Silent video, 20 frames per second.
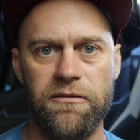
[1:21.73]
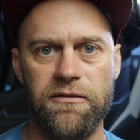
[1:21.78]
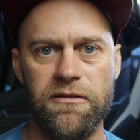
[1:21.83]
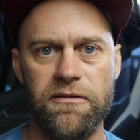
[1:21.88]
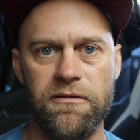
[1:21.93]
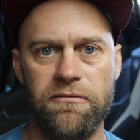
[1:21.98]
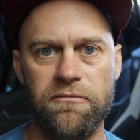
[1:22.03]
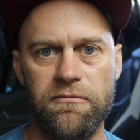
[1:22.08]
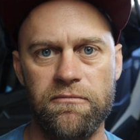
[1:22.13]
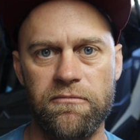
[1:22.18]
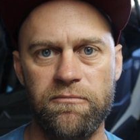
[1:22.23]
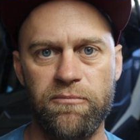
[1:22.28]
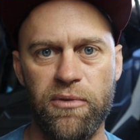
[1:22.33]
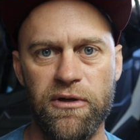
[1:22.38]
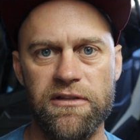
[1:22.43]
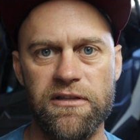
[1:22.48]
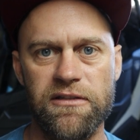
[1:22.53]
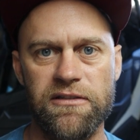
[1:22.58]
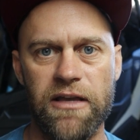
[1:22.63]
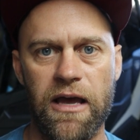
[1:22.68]
It just
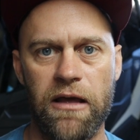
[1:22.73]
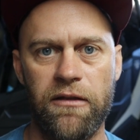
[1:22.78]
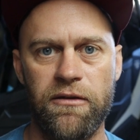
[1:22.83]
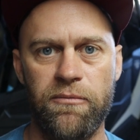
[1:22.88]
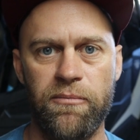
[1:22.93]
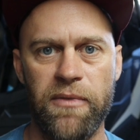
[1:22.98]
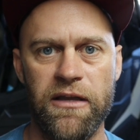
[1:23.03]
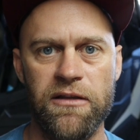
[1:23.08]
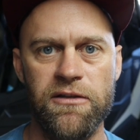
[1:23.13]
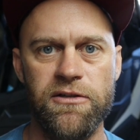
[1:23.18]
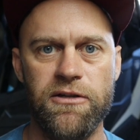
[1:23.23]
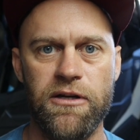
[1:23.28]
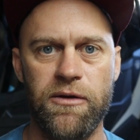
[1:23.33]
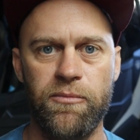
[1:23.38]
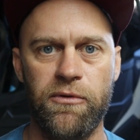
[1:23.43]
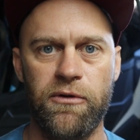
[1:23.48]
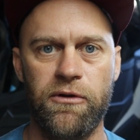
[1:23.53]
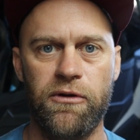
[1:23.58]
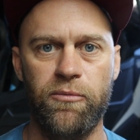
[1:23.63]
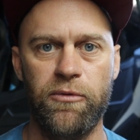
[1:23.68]
puts us out in the
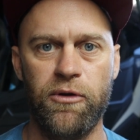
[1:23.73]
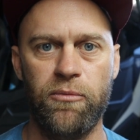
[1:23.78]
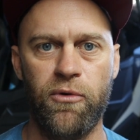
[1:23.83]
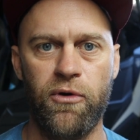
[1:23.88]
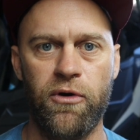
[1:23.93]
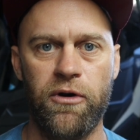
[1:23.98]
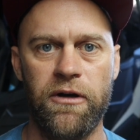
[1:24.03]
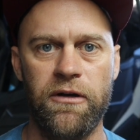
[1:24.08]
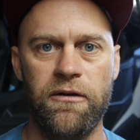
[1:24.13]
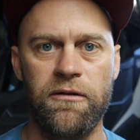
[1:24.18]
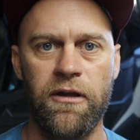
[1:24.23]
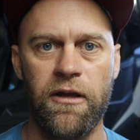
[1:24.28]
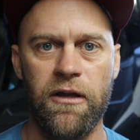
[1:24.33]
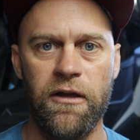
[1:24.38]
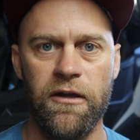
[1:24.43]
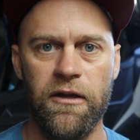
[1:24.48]
mainstream a little bit more and